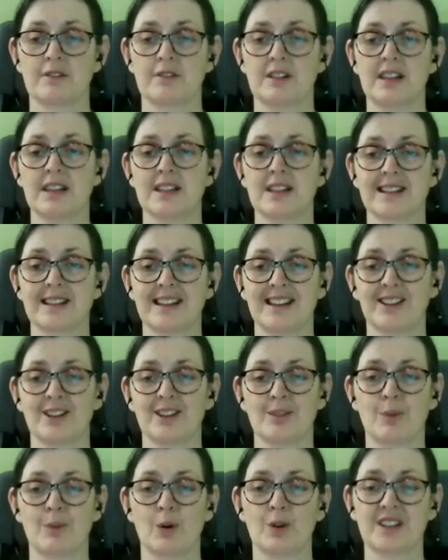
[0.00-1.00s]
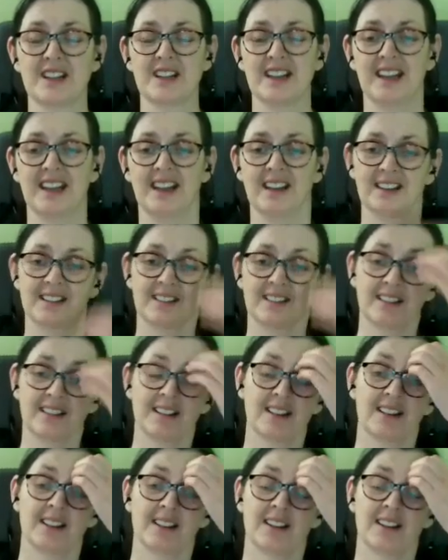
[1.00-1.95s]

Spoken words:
releasing the body and